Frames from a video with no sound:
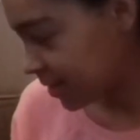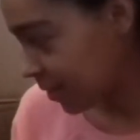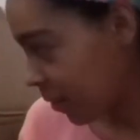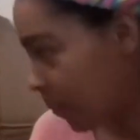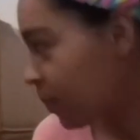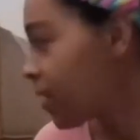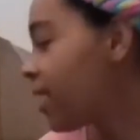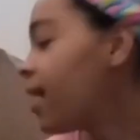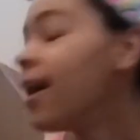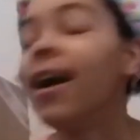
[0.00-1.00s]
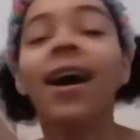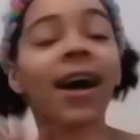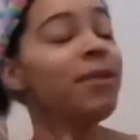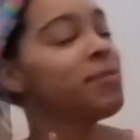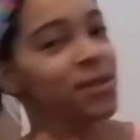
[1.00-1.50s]
So
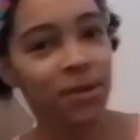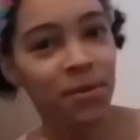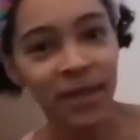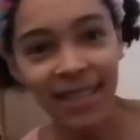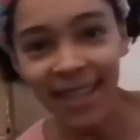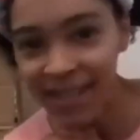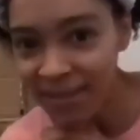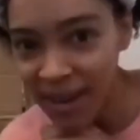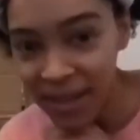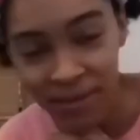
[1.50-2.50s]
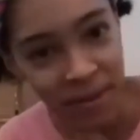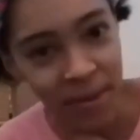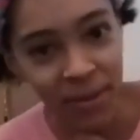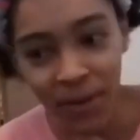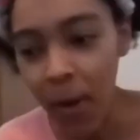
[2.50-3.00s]
I'm super excited to finally be
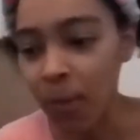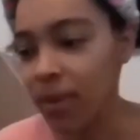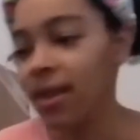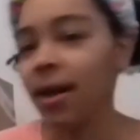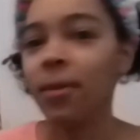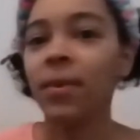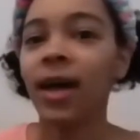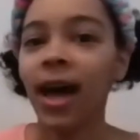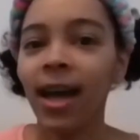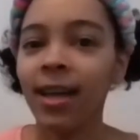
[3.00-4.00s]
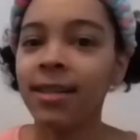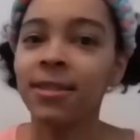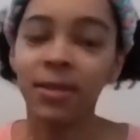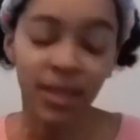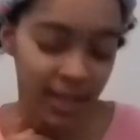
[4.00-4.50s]
able to open them.
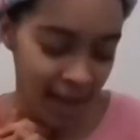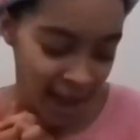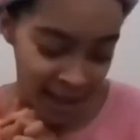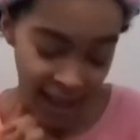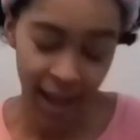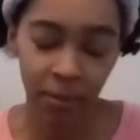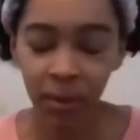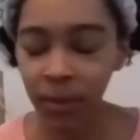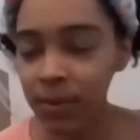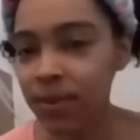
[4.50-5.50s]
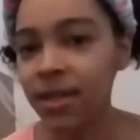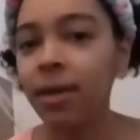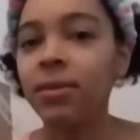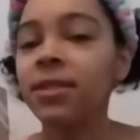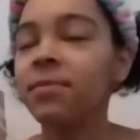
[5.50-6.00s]
As you can see, I am in my
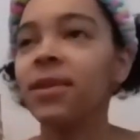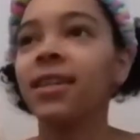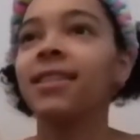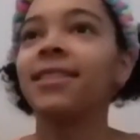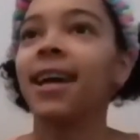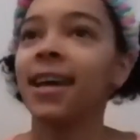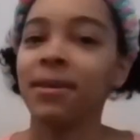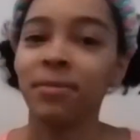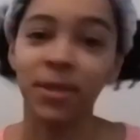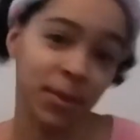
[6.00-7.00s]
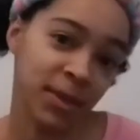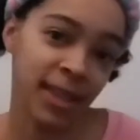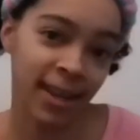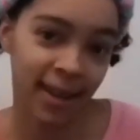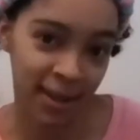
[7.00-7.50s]
pajamas because I'm so excited.